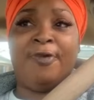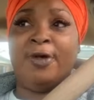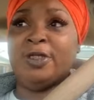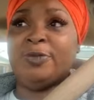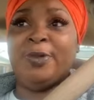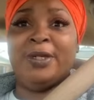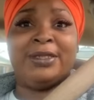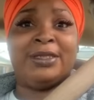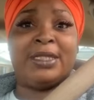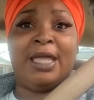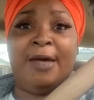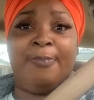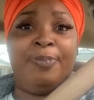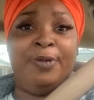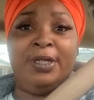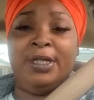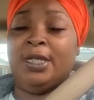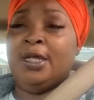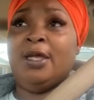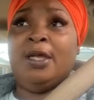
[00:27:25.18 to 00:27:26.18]
Folks better stop
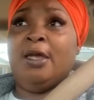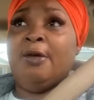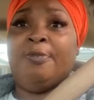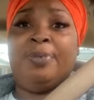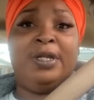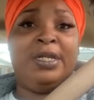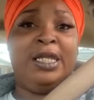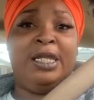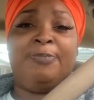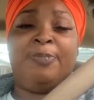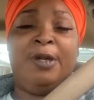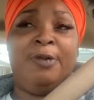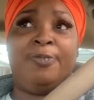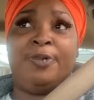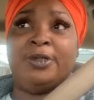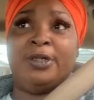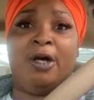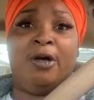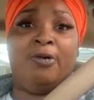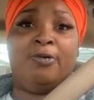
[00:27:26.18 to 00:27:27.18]
putting these
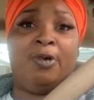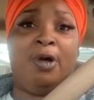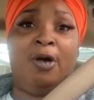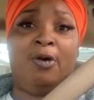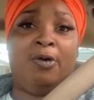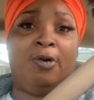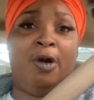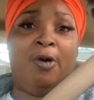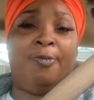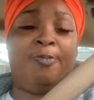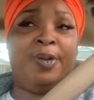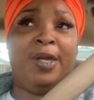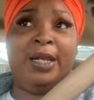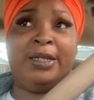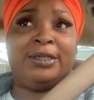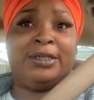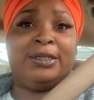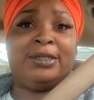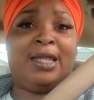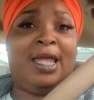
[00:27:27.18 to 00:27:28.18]
people on
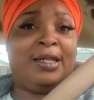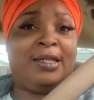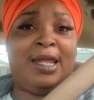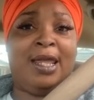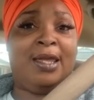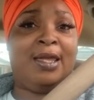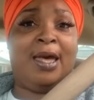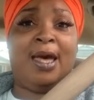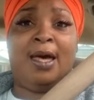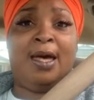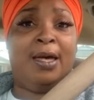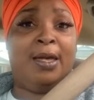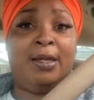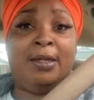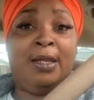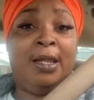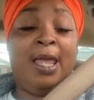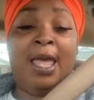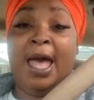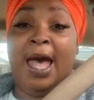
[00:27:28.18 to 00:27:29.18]
pedestals like they God.